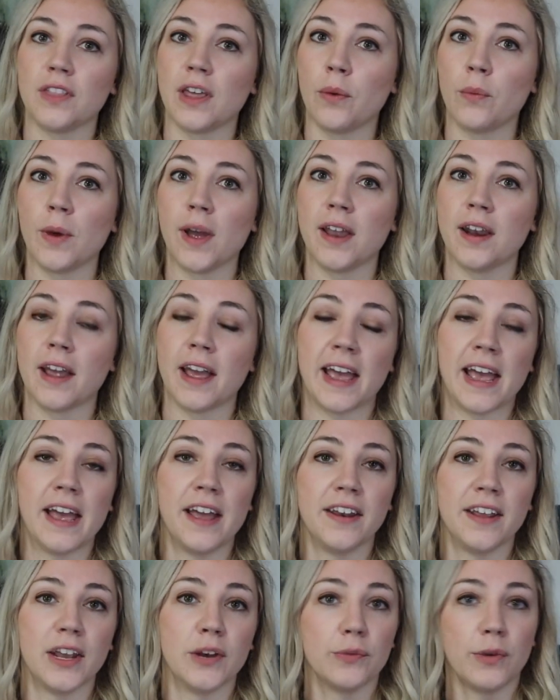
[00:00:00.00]
they went
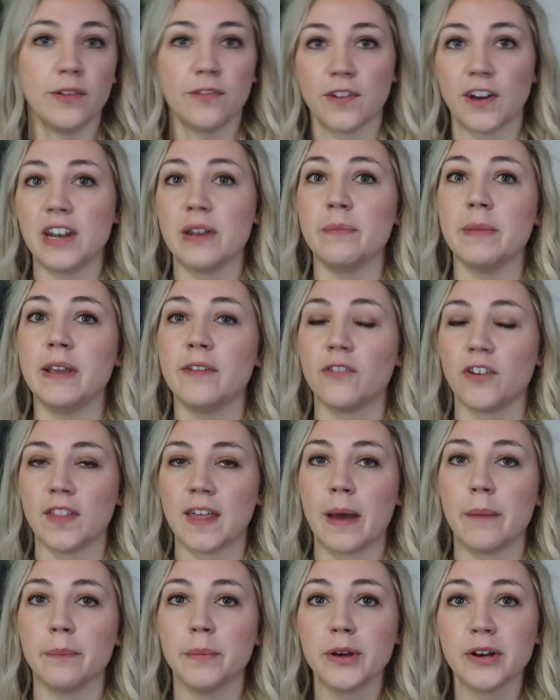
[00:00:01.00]
ahead and refunded me for
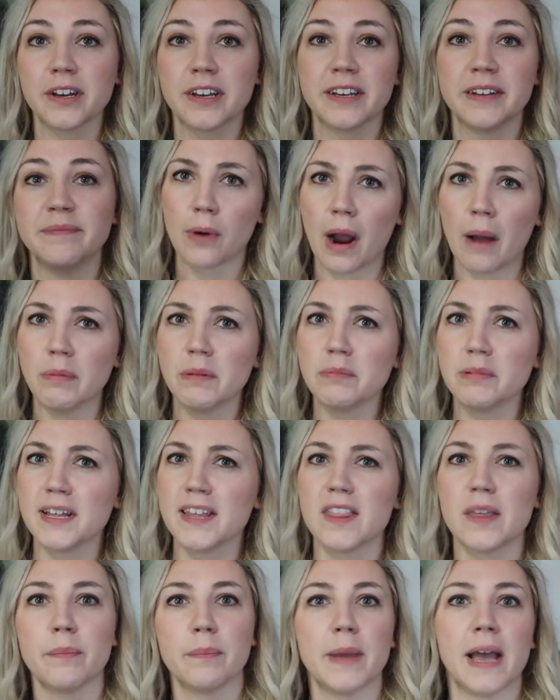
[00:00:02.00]
that book. Probably
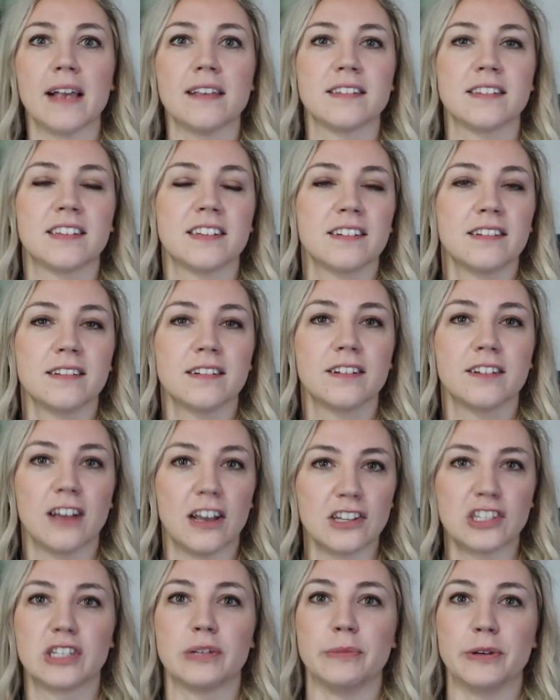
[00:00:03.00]
the best
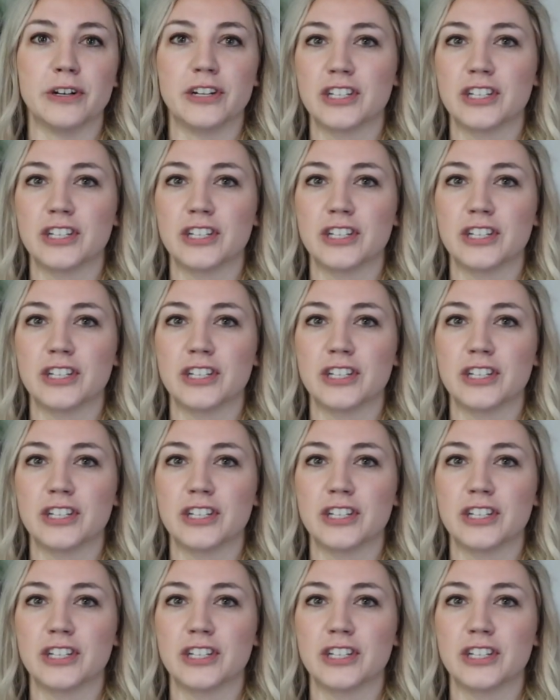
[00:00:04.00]
customer